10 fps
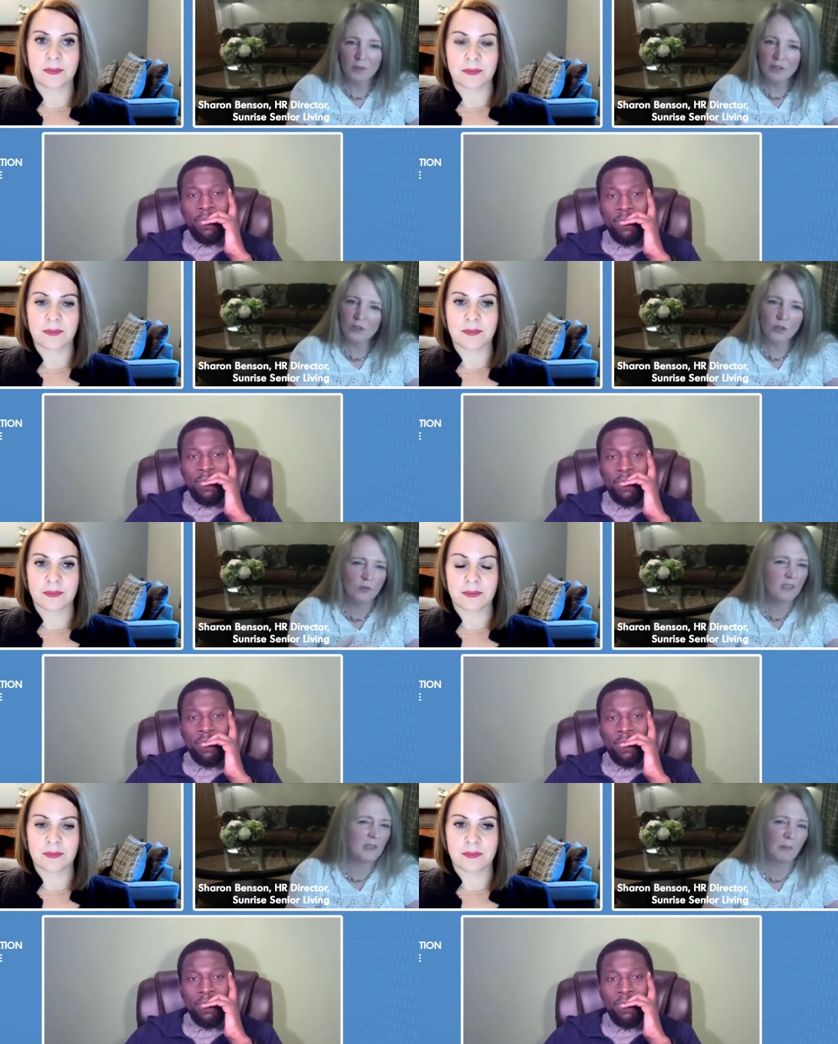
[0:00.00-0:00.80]
Speaker 1: As long as
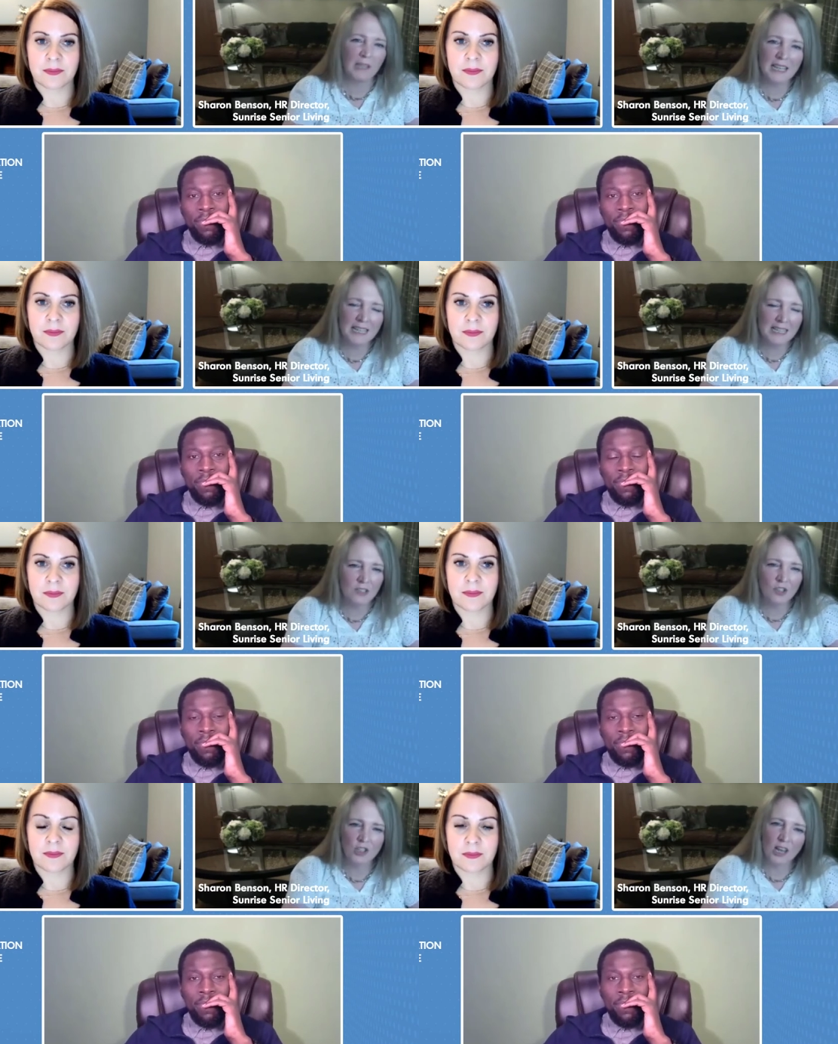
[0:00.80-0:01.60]
you explain
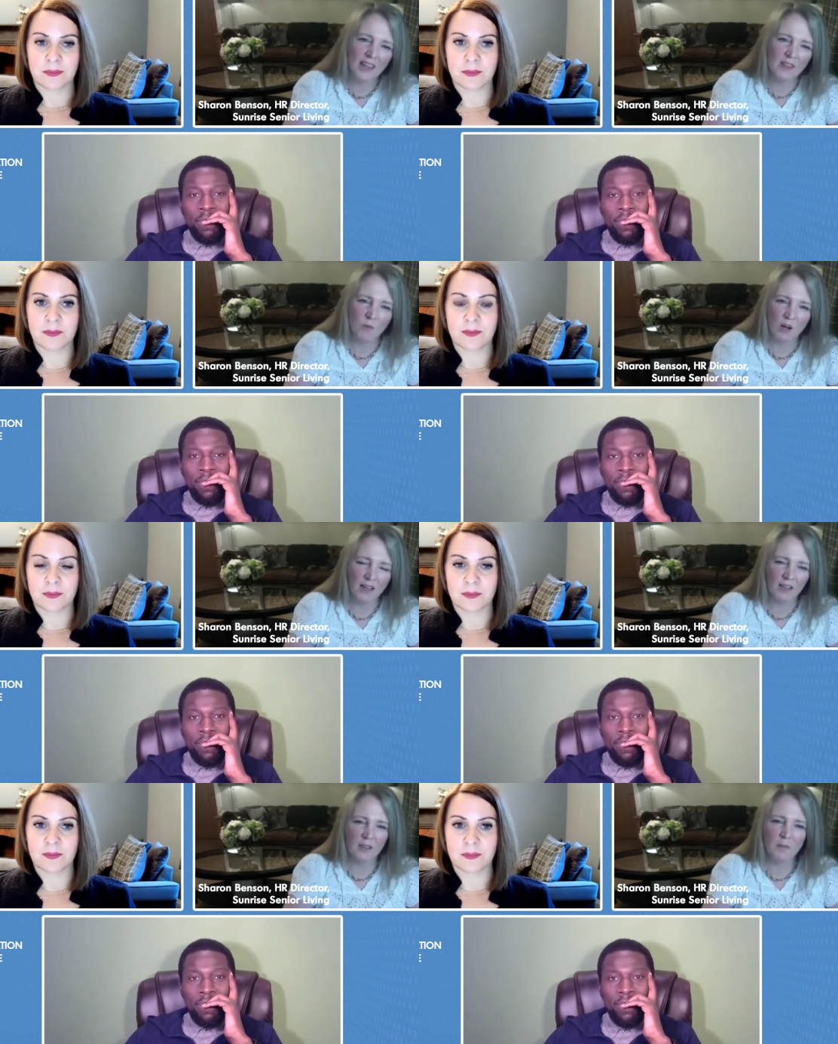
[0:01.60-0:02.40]
and share the
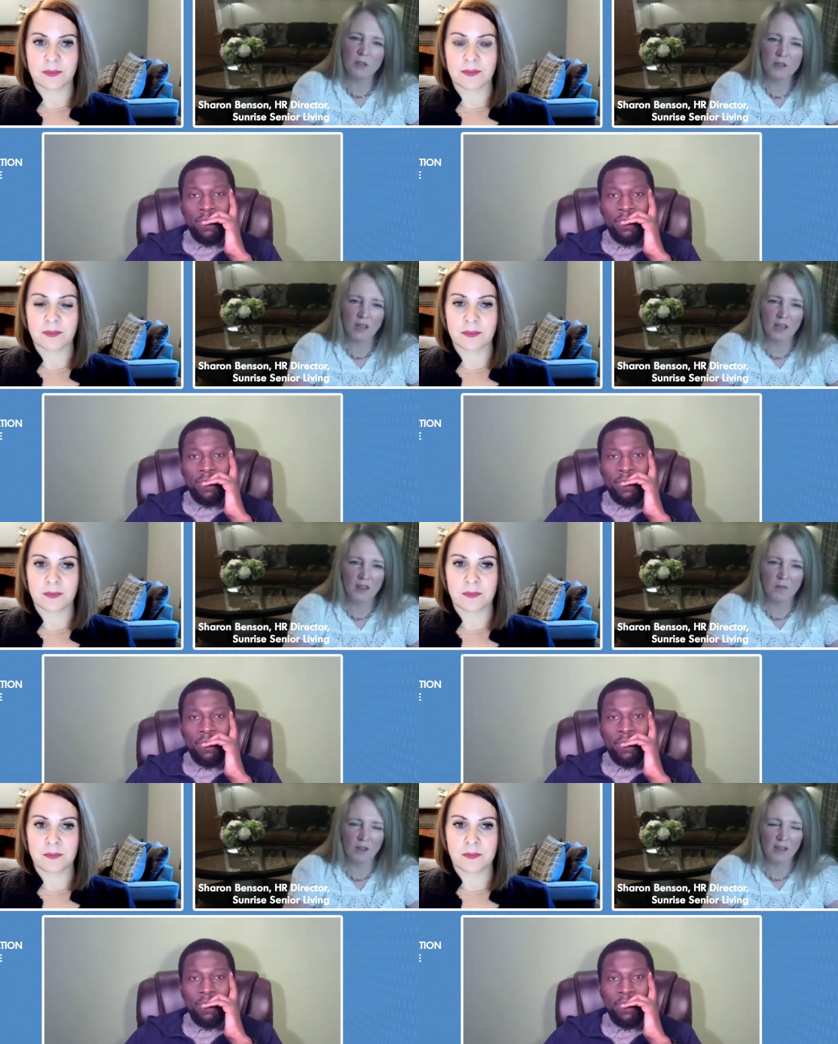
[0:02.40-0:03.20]
why and communicate
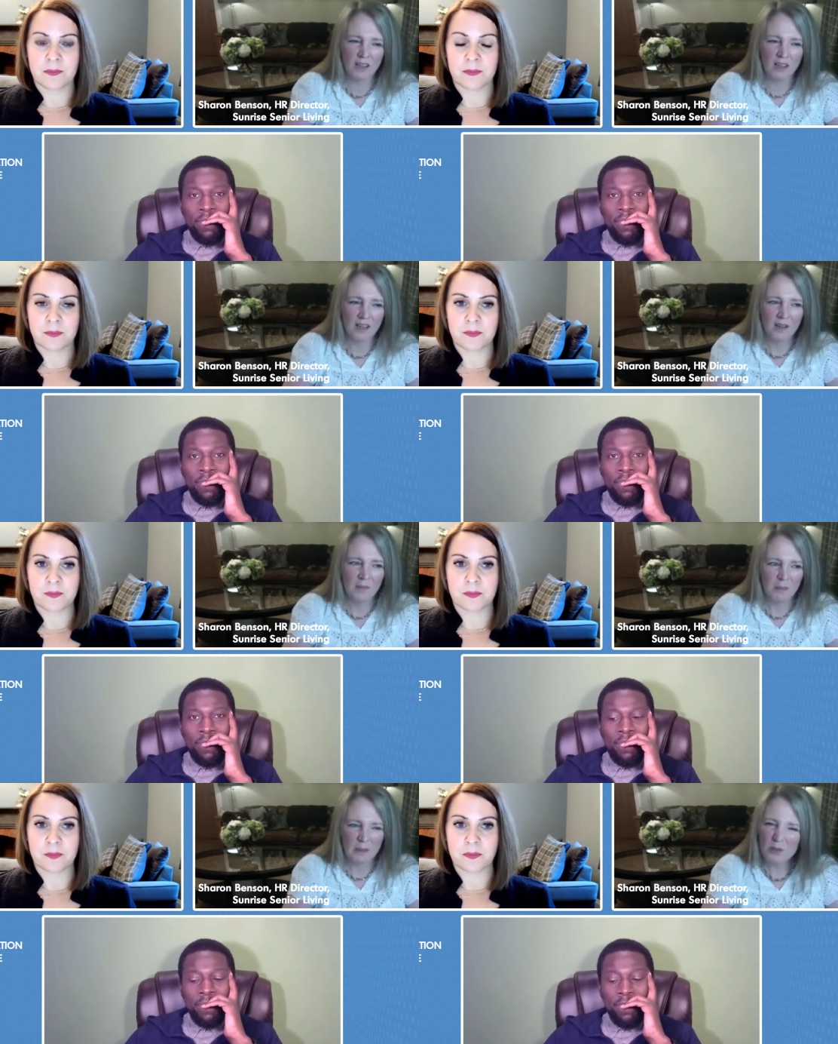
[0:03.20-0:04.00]
the why,
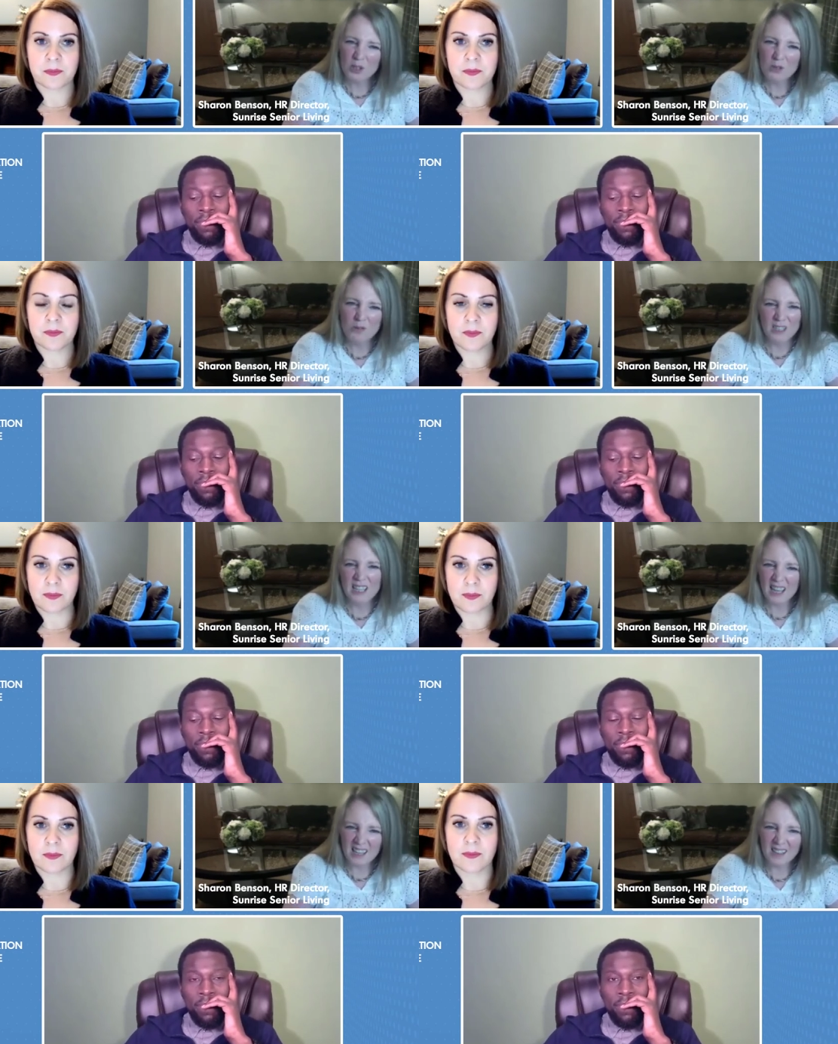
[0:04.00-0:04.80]
people usually
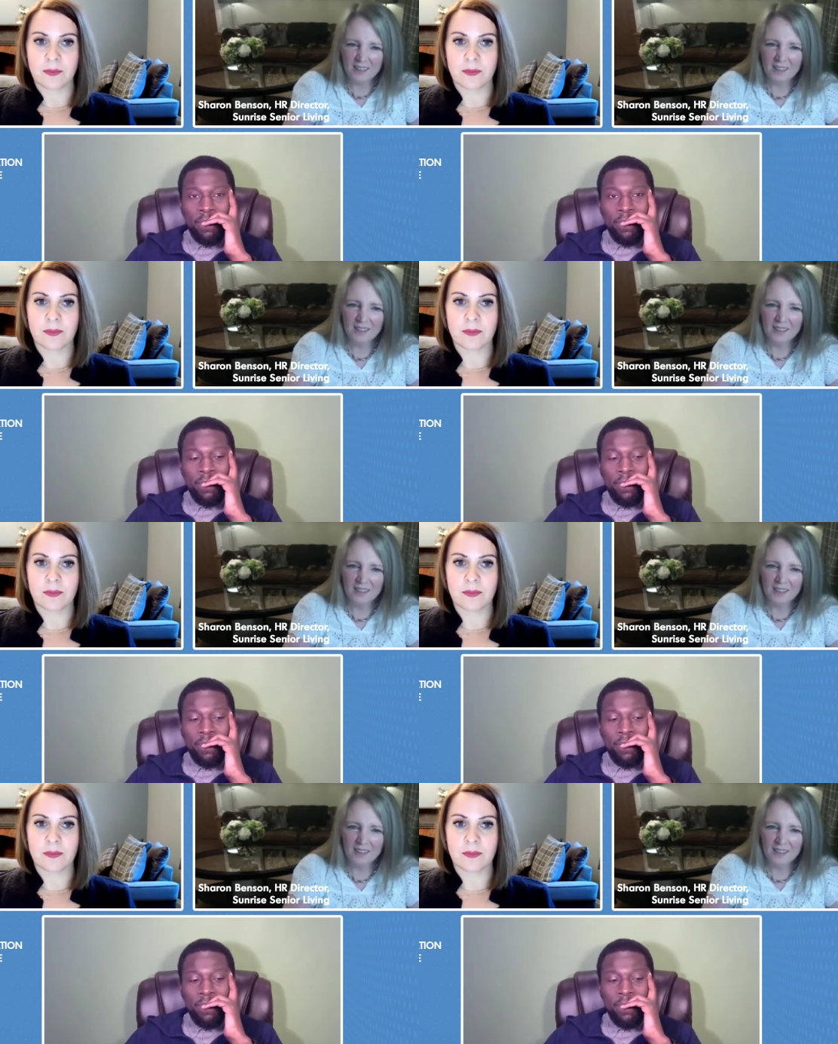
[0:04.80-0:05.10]
get it.